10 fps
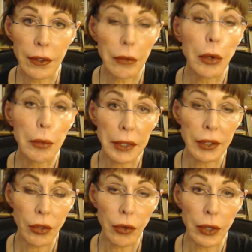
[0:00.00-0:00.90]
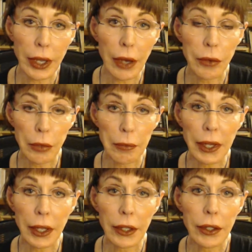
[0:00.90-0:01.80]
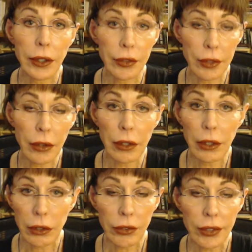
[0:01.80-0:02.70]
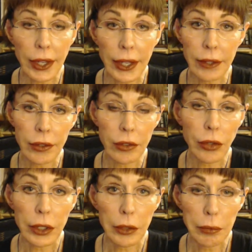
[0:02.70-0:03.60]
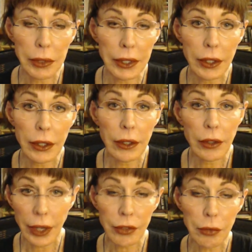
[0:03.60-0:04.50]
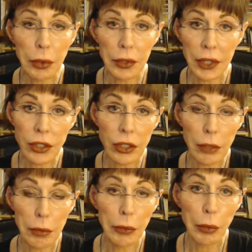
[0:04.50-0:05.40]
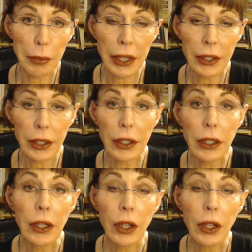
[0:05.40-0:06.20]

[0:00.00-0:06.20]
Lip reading: a woman is going out with a man and it looks like it's going to be or has the potential to be romantic,